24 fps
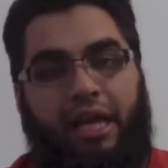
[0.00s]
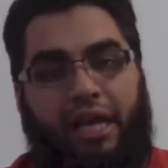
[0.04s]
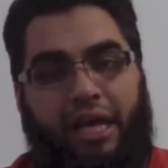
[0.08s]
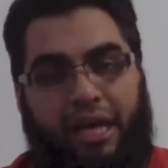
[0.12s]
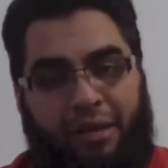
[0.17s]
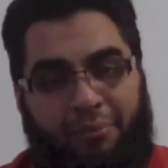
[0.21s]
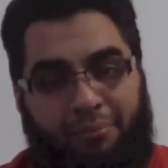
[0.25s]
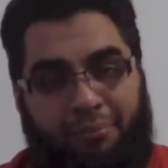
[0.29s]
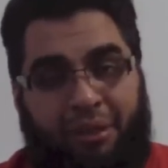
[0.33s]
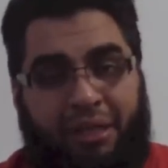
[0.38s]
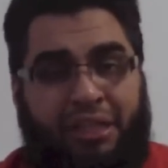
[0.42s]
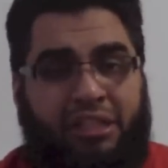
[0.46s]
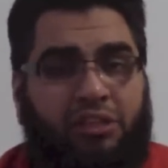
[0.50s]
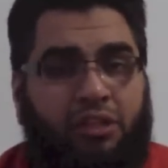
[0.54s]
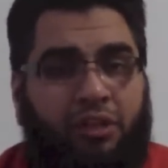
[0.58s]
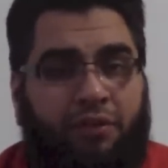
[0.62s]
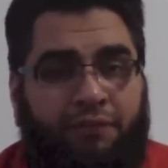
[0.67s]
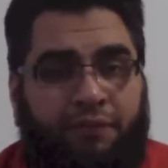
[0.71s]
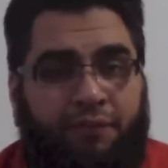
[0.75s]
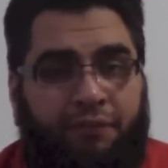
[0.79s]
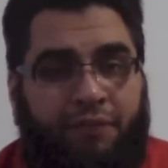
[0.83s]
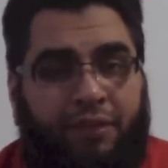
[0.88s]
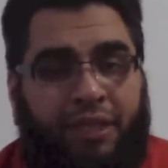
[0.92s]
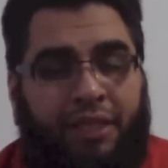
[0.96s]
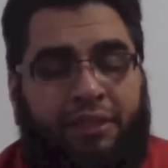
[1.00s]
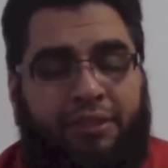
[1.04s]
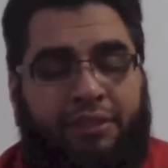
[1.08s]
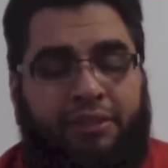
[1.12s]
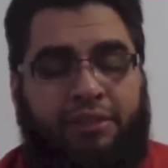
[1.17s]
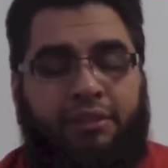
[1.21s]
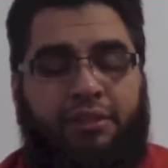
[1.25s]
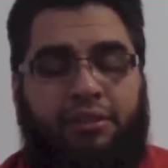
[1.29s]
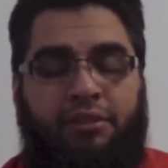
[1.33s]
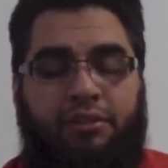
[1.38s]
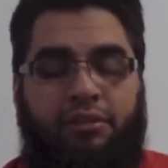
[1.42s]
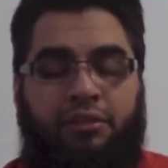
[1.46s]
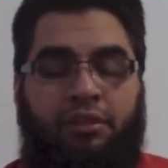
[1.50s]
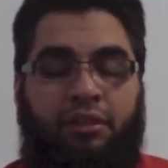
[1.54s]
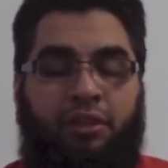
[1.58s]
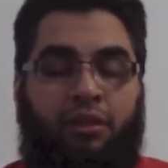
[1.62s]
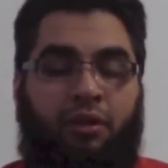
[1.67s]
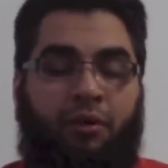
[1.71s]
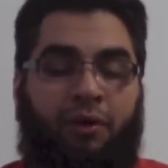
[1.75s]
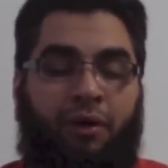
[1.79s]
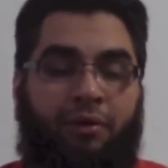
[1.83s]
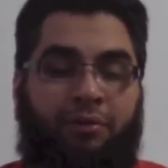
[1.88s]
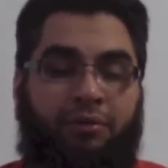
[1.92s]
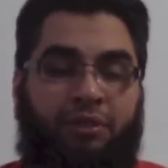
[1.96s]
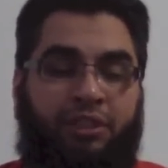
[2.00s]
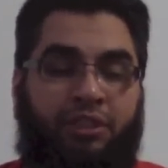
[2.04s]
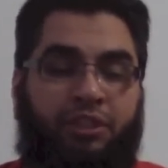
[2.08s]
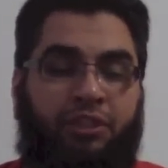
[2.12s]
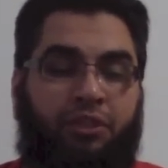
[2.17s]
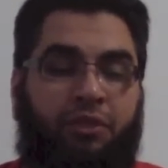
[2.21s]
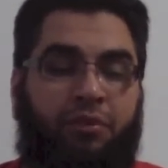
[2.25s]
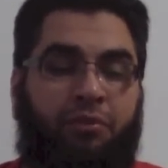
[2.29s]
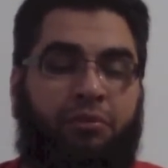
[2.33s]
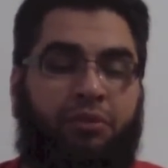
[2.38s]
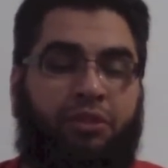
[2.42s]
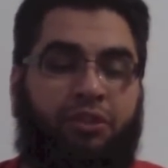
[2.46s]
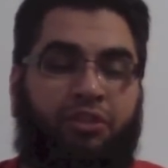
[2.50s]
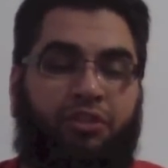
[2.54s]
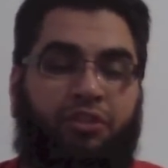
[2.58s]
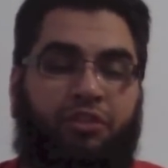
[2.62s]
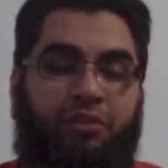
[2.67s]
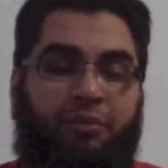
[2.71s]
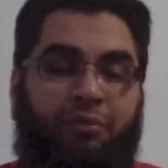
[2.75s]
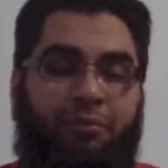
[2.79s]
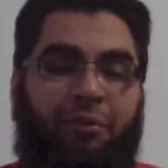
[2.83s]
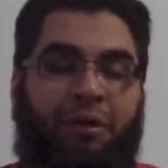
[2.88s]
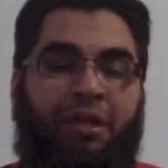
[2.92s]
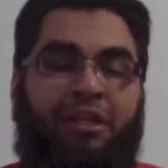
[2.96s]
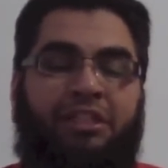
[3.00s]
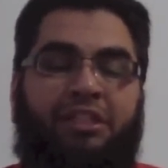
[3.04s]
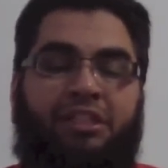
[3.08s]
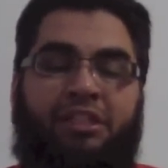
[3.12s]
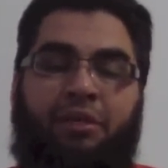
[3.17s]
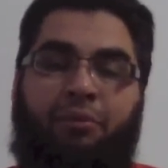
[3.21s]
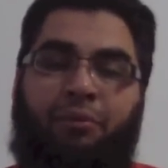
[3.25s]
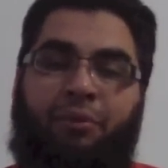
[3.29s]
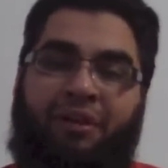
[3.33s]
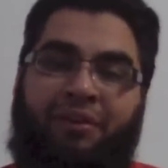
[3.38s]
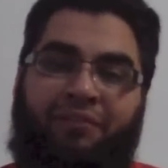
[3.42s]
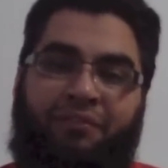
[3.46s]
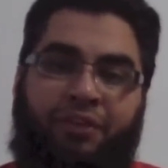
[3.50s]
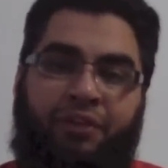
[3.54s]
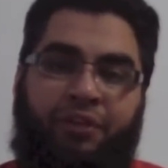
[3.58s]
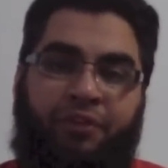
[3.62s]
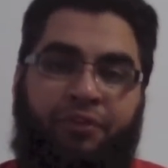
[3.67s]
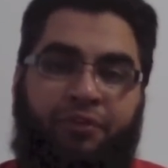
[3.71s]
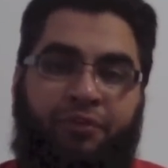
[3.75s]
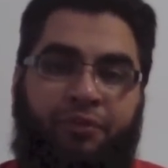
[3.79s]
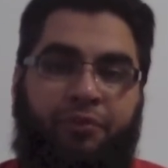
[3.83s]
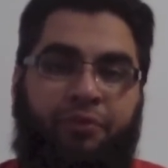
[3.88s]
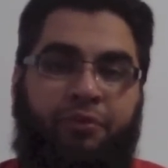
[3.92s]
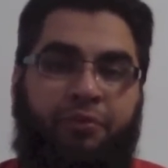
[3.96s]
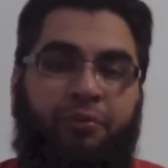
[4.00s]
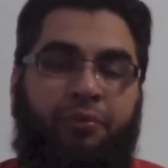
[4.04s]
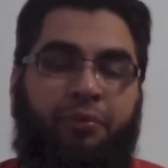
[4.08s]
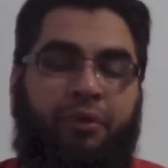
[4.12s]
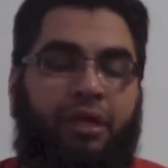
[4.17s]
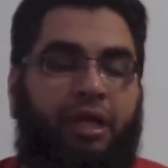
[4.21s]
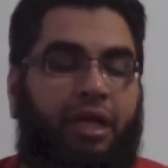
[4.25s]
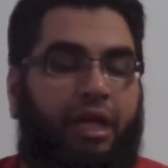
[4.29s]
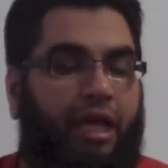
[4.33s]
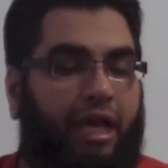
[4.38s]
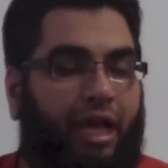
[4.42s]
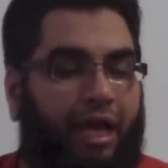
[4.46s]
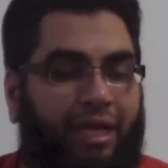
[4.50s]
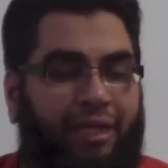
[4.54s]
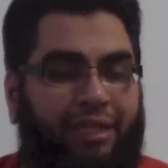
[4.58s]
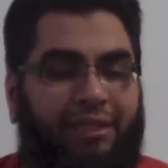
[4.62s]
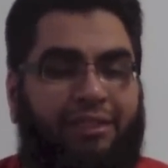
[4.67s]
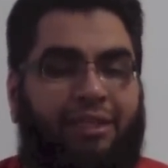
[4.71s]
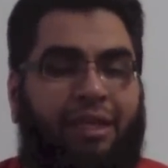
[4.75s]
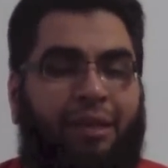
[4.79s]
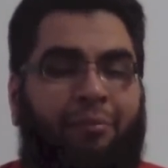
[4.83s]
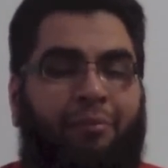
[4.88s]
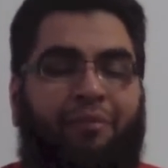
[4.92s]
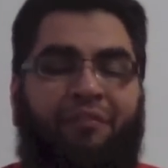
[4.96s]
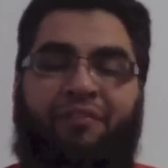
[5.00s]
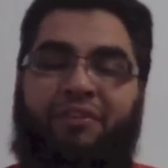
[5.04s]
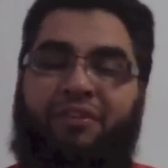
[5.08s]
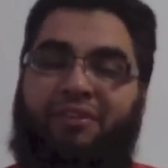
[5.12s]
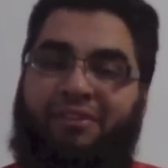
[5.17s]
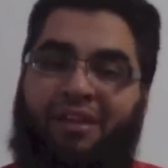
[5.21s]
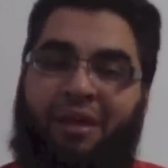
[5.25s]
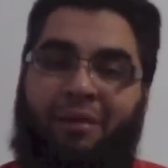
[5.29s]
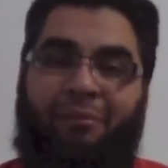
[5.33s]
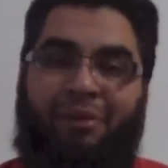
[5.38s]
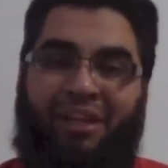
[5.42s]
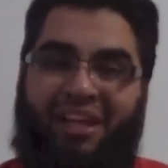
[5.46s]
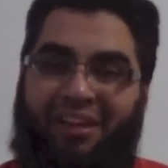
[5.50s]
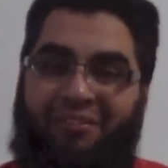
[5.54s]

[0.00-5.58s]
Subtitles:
And based off of that, you know, our teacher always used to remind us that whenever you do any type of Islamic